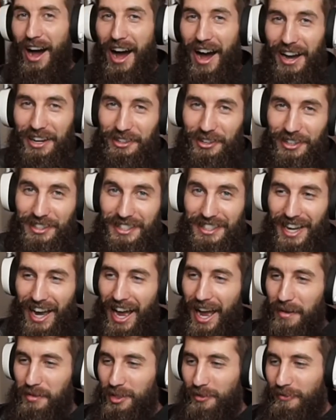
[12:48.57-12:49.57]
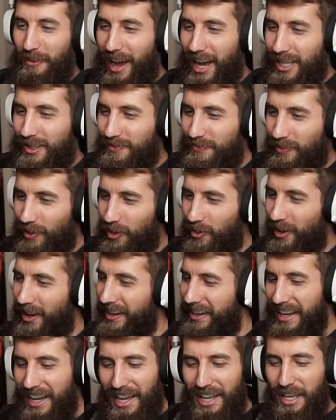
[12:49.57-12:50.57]
100 times fast
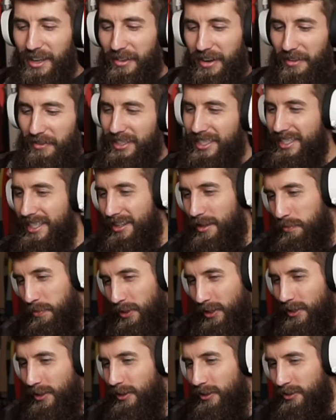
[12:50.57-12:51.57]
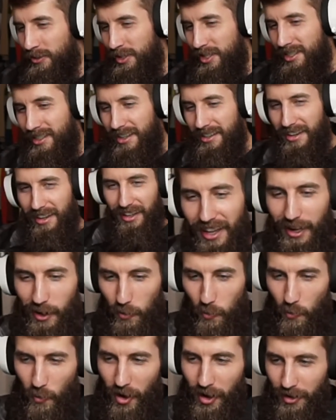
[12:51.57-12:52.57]
forward. You wouldn't even see the balloons. You'd get
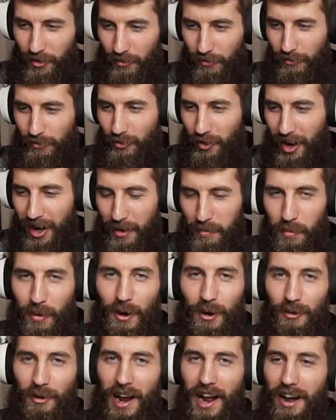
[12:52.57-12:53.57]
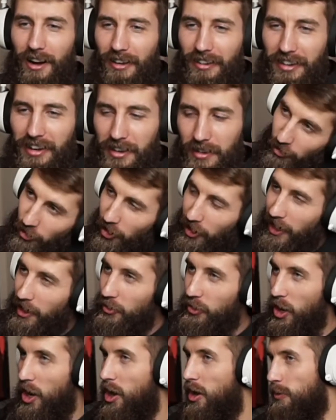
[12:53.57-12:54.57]
like 1 frame per round. I feel
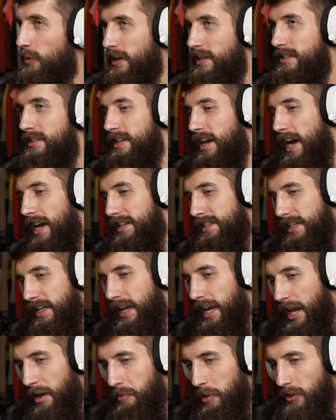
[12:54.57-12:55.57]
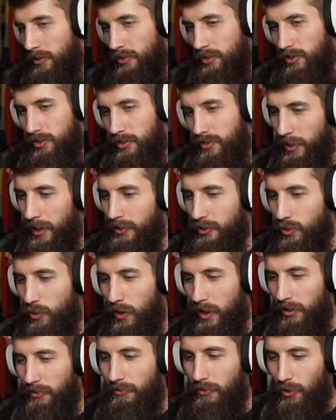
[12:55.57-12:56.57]
like I would always die to camos on round
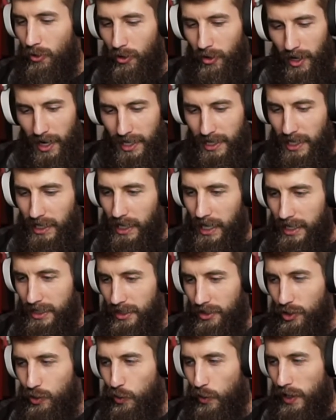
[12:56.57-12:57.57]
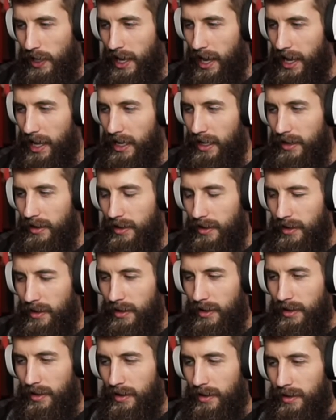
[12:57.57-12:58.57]
24 and then leads on 28.
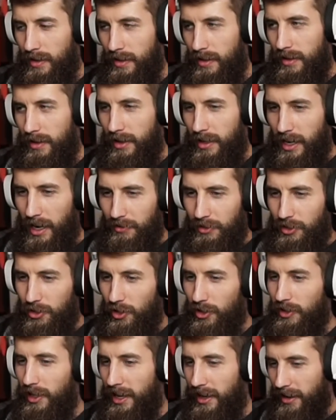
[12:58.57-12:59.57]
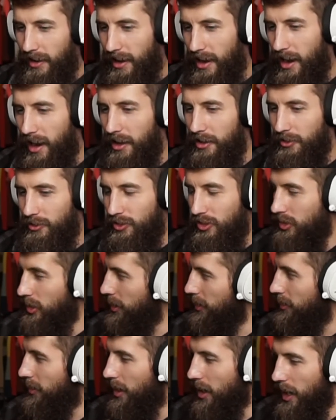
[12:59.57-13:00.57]
You'd have to turn like auto
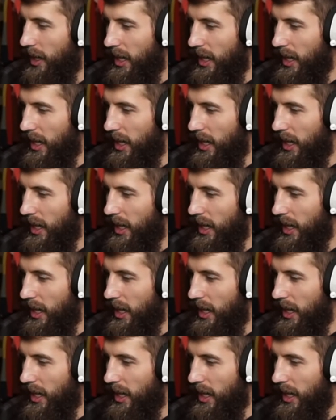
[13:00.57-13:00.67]
start